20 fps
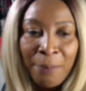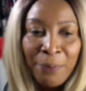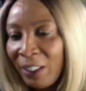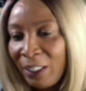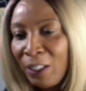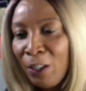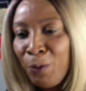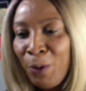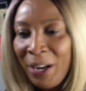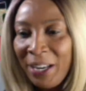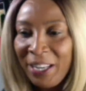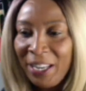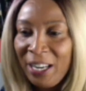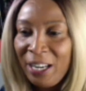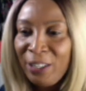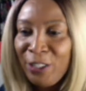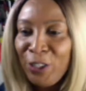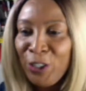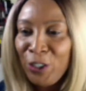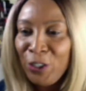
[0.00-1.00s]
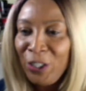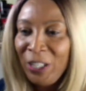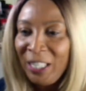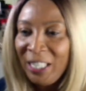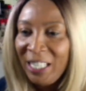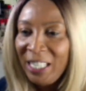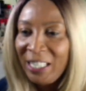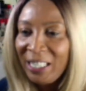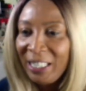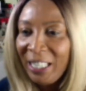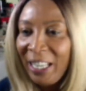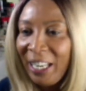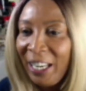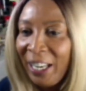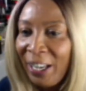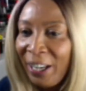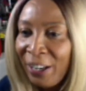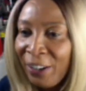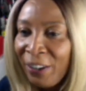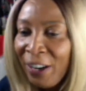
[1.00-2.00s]
you were here. Julie is
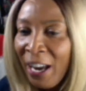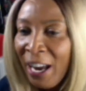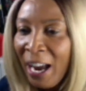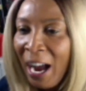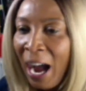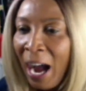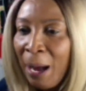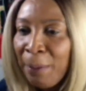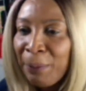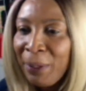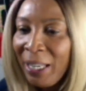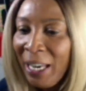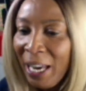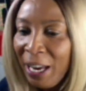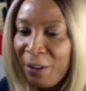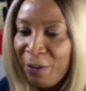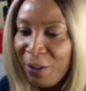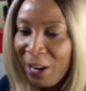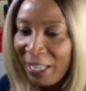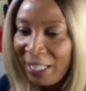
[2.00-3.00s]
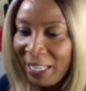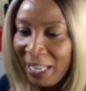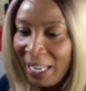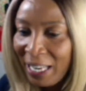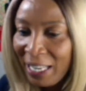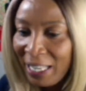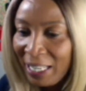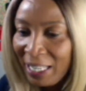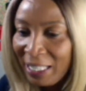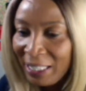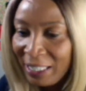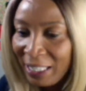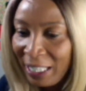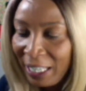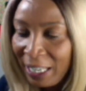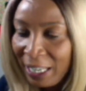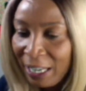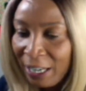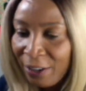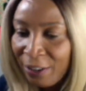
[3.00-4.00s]
here. Kay Renee is
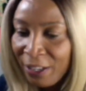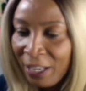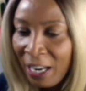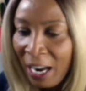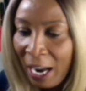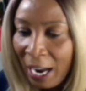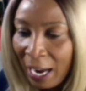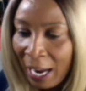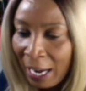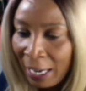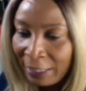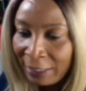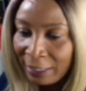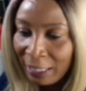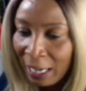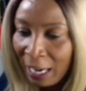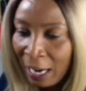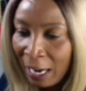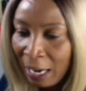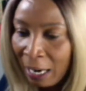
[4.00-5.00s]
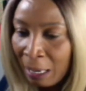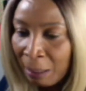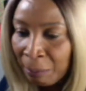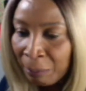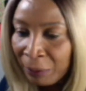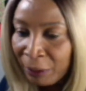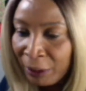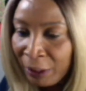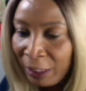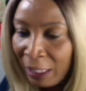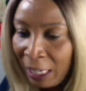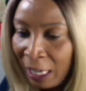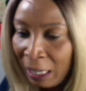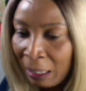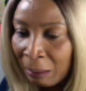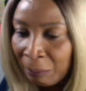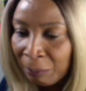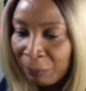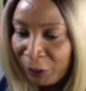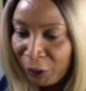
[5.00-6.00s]
here. And
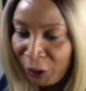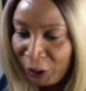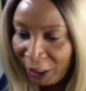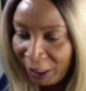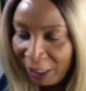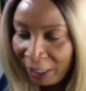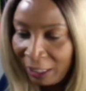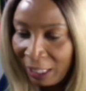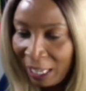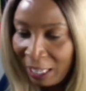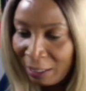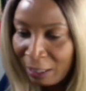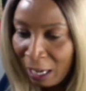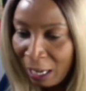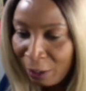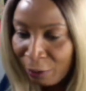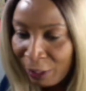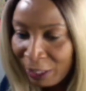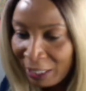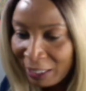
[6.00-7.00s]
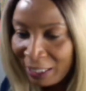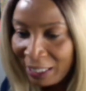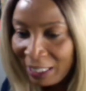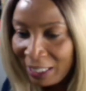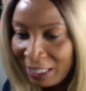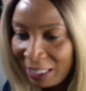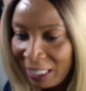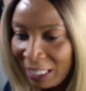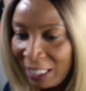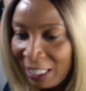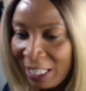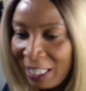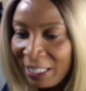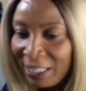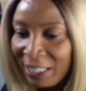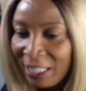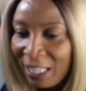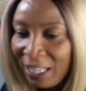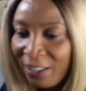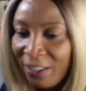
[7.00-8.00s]
Jill, I already, Cecilia
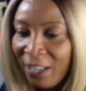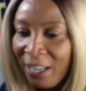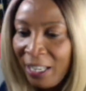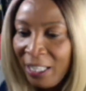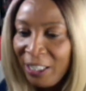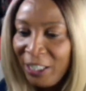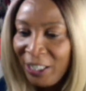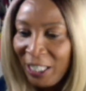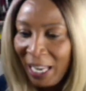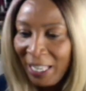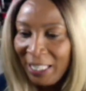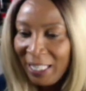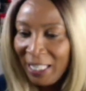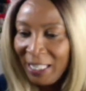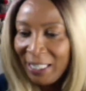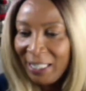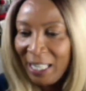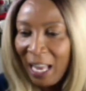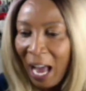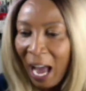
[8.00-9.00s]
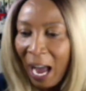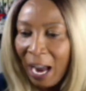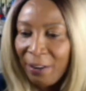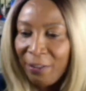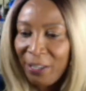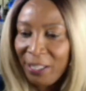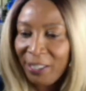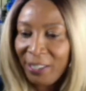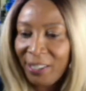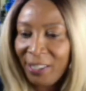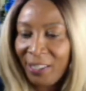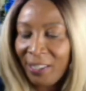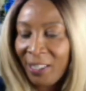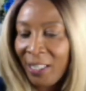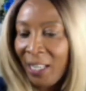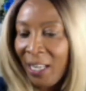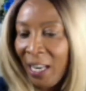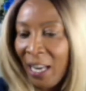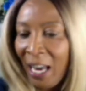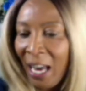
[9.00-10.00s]
is here. Janice Harris,
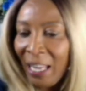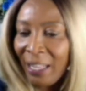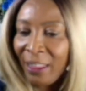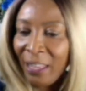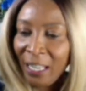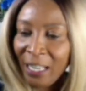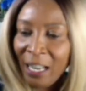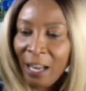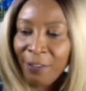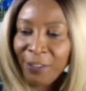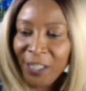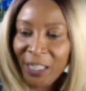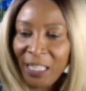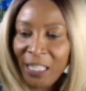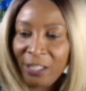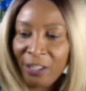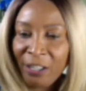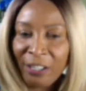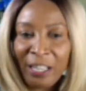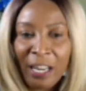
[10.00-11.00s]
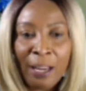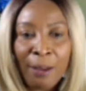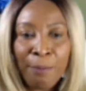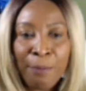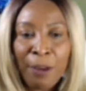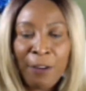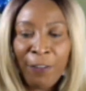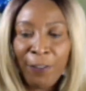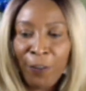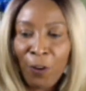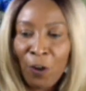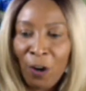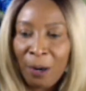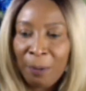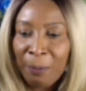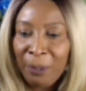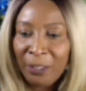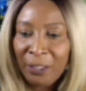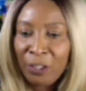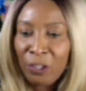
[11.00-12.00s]
I think I've seen your name
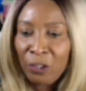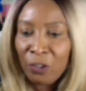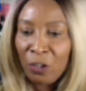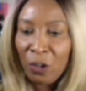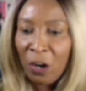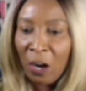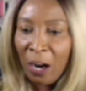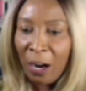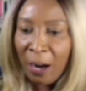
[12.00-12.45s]
before, but you